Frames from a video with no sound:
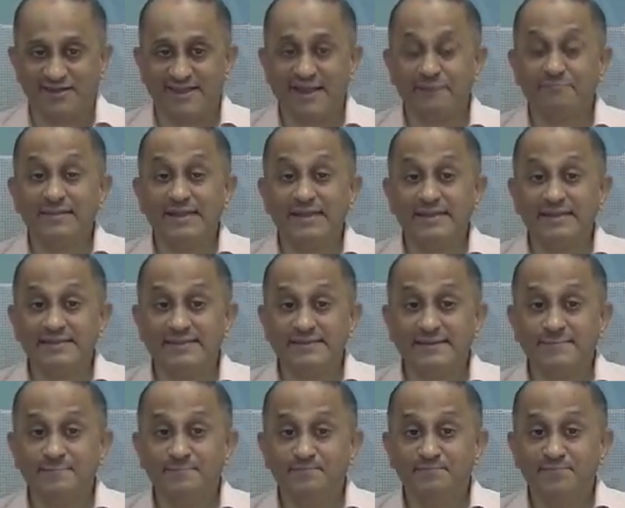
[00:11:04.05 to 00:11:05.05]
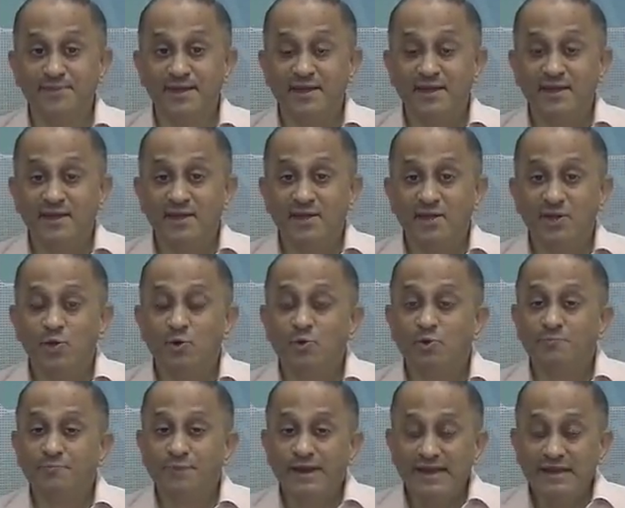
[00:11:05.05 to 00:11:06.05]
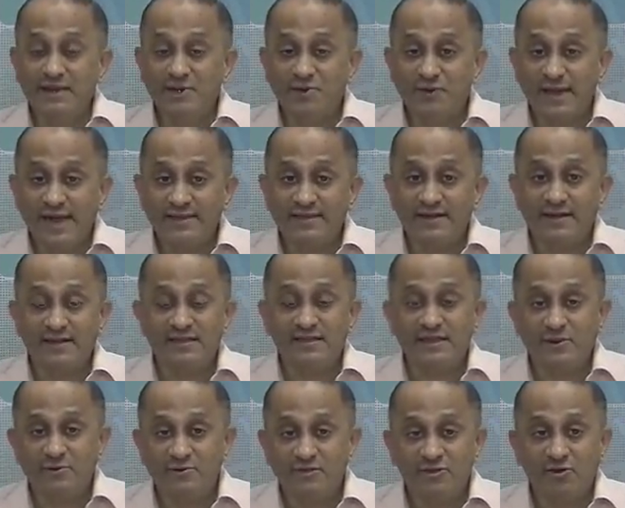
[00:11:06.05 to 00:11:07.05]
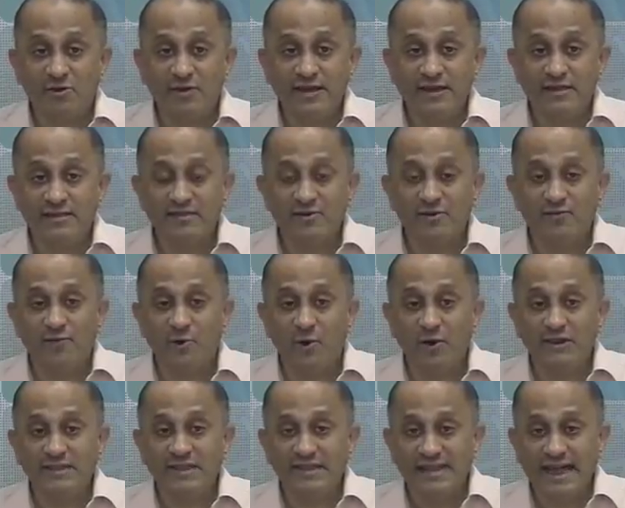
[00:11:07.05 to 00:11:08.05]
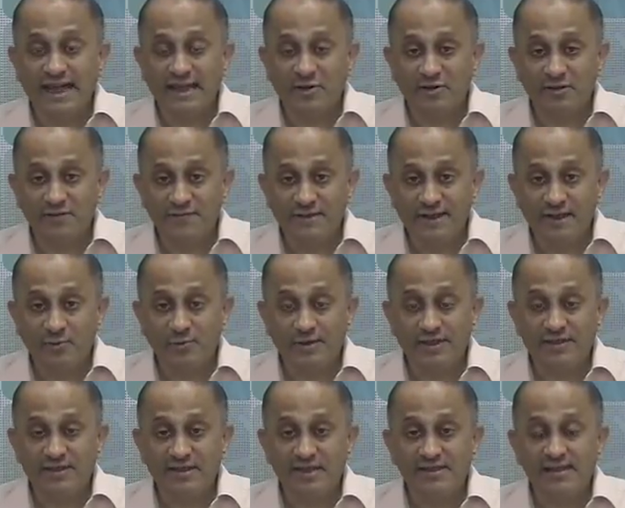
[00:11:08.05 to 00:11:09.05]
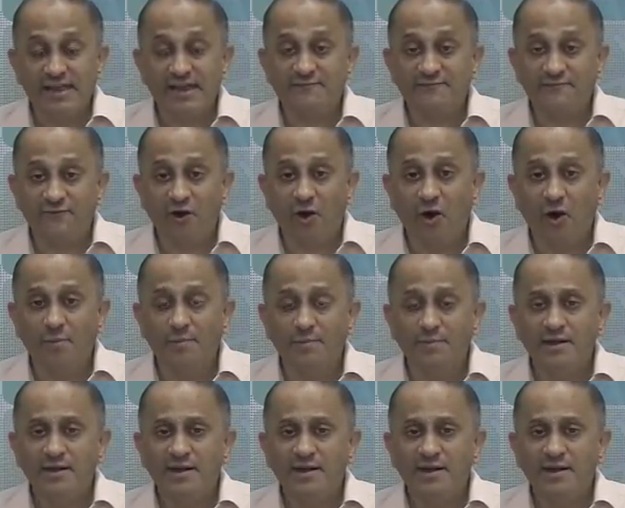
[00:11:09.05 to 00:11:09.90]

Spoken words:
That means you could bring together sinusoids of all these angular frequencies and form